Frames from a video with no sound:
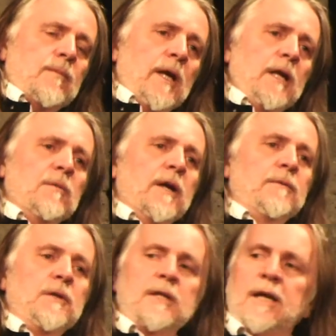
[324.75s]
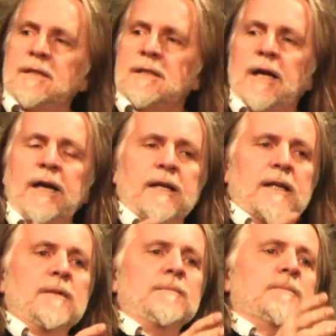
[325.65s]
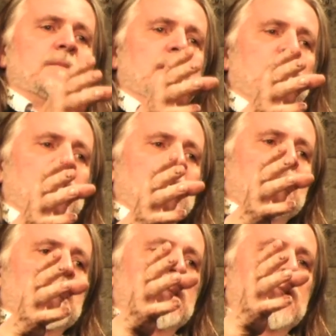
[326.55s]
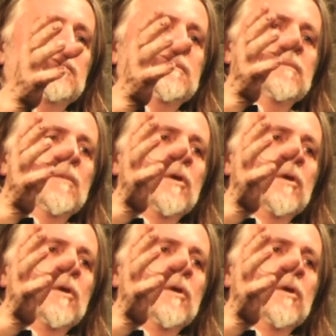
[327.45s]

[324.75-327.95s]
Anyway, a few days later, I'm